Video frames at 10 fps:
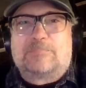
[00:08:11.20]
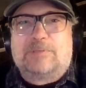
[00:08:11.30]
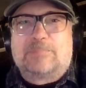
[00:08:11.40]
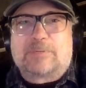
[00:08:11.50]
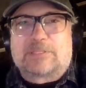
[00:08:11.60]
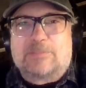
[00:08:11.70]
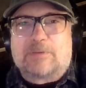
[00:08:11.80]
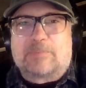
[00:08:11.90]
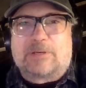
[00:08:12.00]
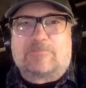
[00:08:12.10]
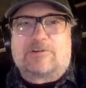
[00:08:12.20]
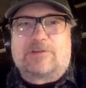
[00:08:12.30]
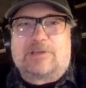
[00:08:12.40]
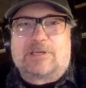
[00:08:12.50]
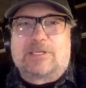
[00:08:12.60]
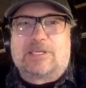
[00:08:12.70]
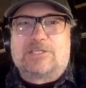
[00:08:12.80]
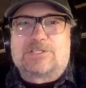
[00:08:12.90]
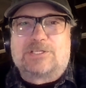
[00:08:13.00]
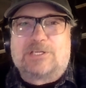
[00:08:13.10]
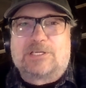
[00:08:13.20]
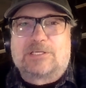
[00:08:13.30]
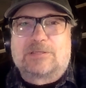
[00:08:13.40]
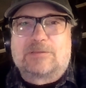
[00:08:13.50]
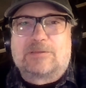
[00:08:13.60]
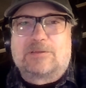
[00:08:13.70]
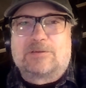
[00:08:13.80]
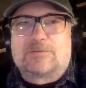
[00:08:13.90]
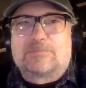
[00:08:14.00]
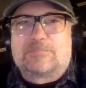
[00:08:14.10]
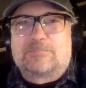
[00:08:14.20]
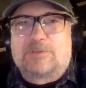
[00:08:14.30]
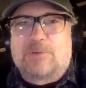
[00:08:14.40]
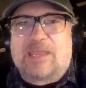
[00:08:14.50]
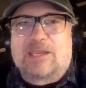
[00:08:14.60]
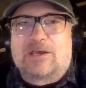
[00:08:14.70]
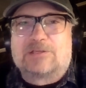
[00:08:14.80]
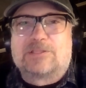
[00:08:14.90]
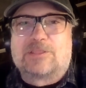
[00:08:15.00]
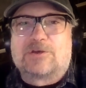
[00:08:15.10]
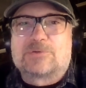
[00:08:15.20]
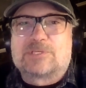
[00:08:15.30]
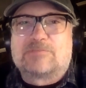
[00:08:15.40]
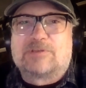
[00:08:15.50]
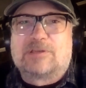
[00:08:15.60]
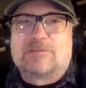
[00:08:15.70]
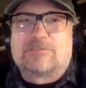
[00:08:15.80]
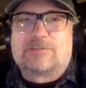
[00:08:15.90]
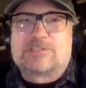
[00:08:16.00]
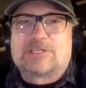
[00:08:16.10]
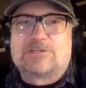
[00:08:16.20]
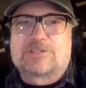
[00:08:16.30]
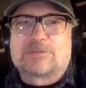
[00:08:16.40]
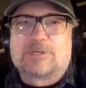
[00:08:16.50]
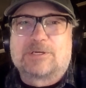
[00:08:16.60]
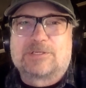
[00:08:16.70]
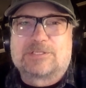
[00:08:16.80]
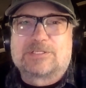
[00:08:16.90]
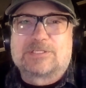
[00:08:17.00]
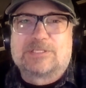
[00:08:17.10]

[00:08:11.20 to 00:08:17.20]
you pick them up at a very young age, and you you hang on to those even if it's in your subconscious.